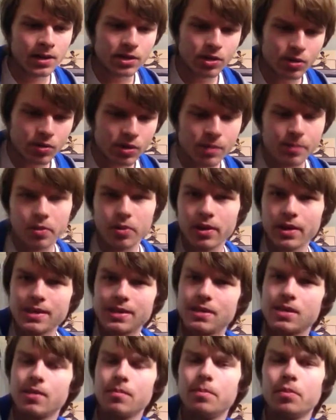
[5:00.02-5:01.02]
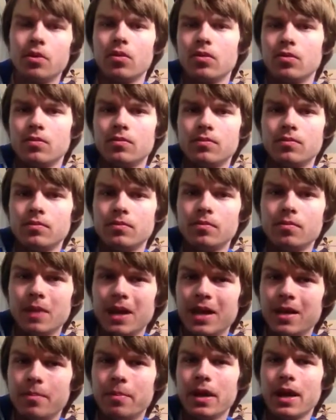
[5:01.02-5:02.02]
So it's pretty simple.
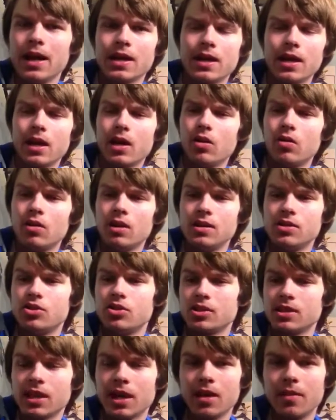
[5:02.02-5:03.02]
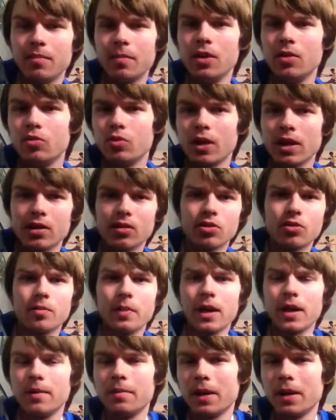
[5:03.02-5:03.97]
Manny Pacquiao is just got to be regular Manny